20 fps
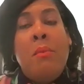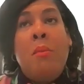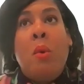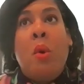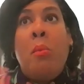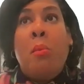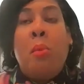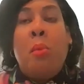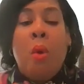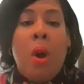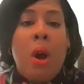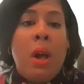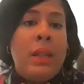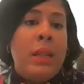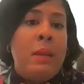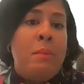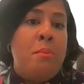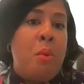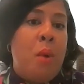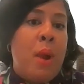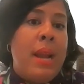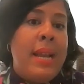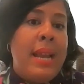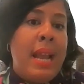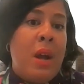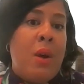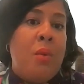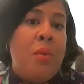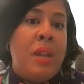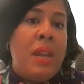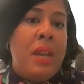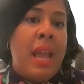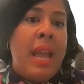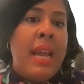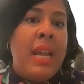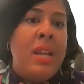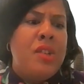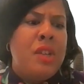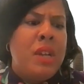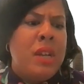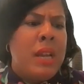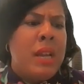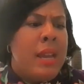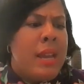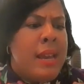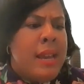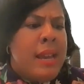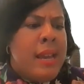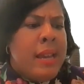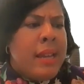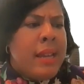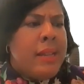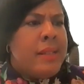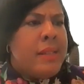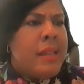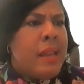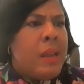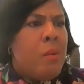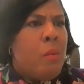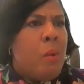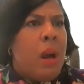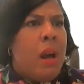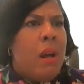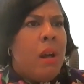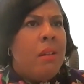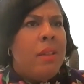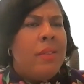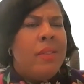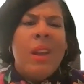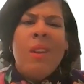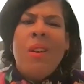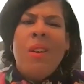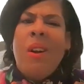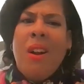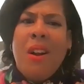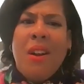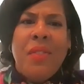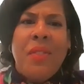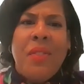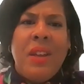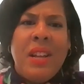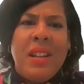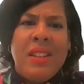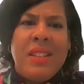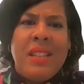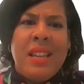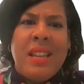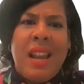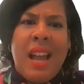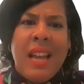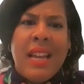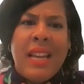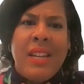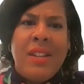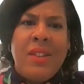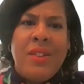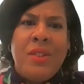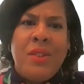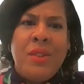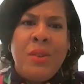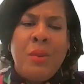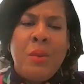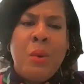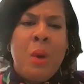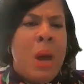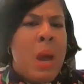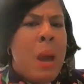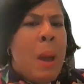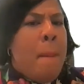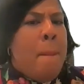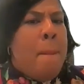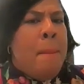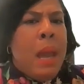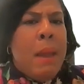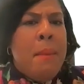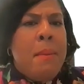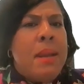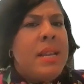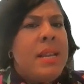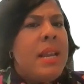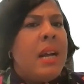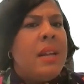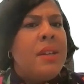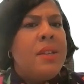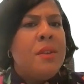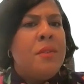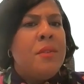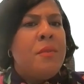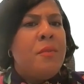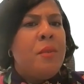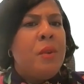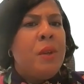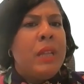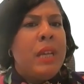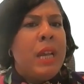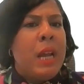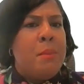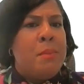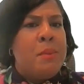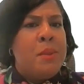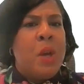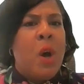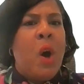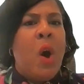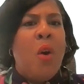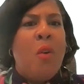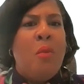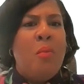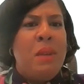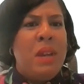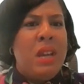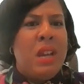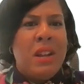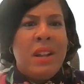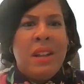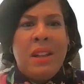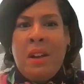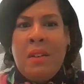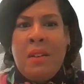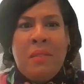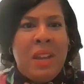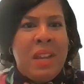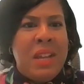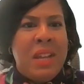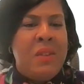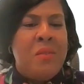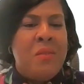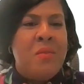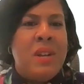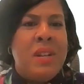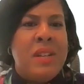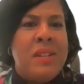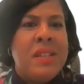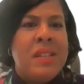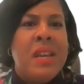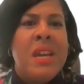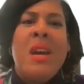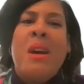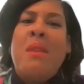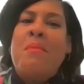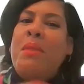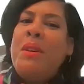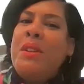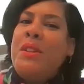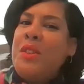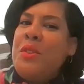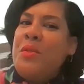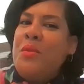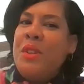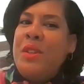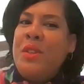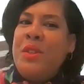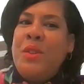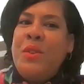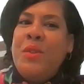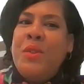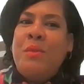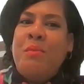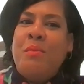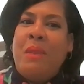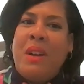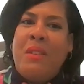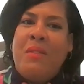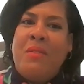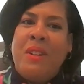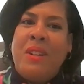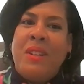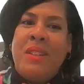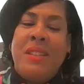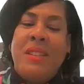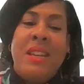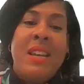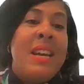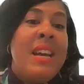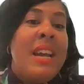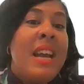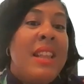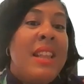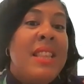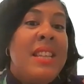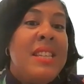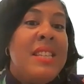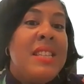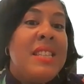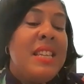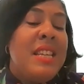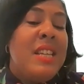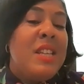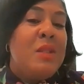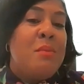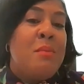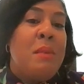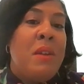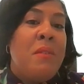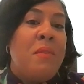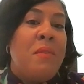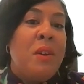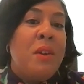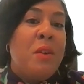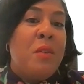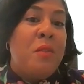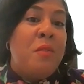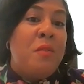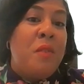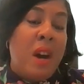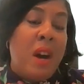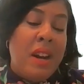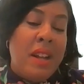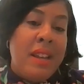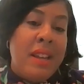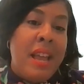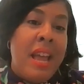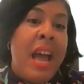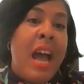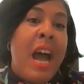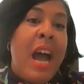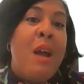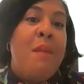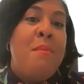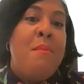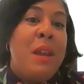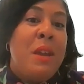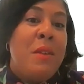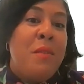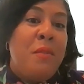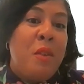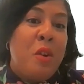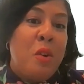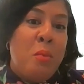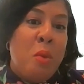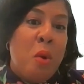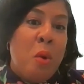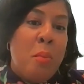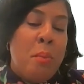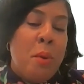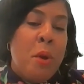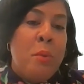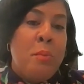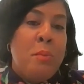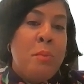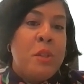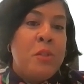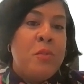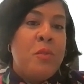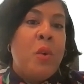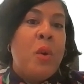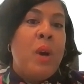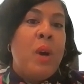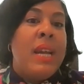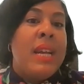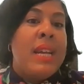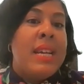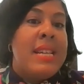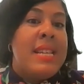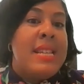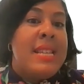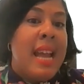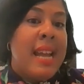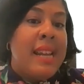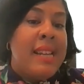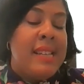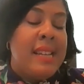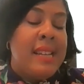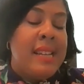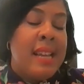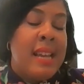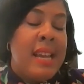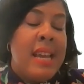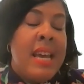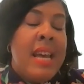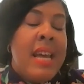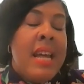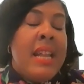even more broadly, brain health and aging, can say, well, there are things that I can do, maybe not to fully absolve me of any risk, but to reduce my risk. And these things may feel fun. I may feel more purposeful and connected.